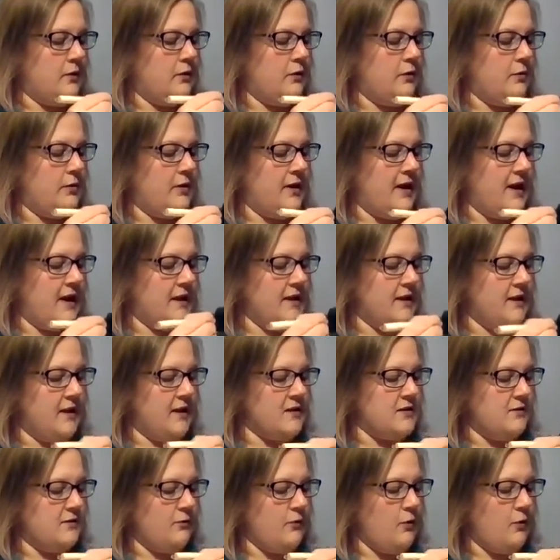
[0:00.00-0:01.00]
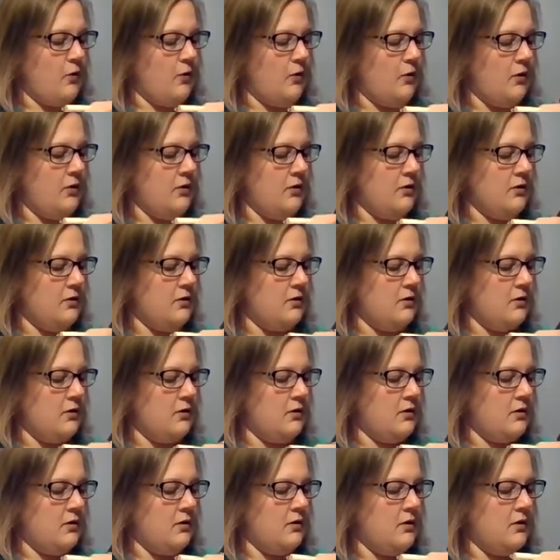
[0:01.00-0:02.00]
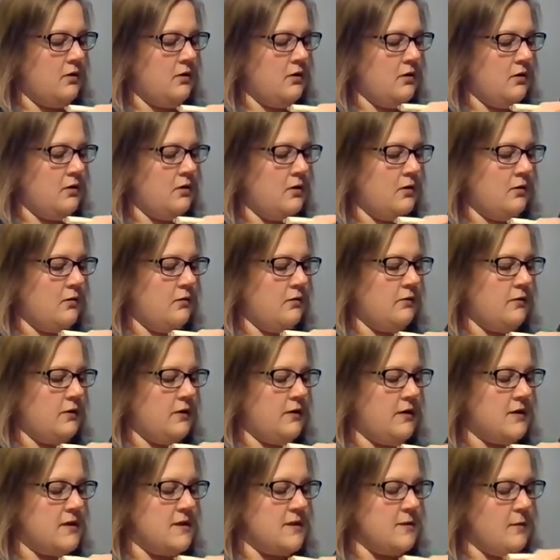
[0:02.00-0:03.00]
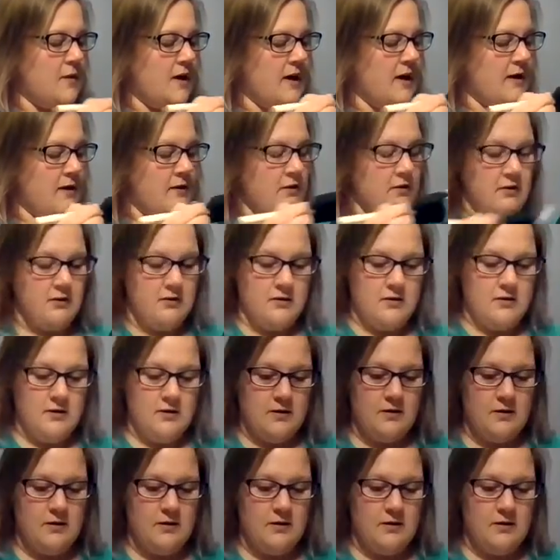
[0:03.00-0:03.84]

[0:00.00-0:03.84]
little black things of coal for the smile.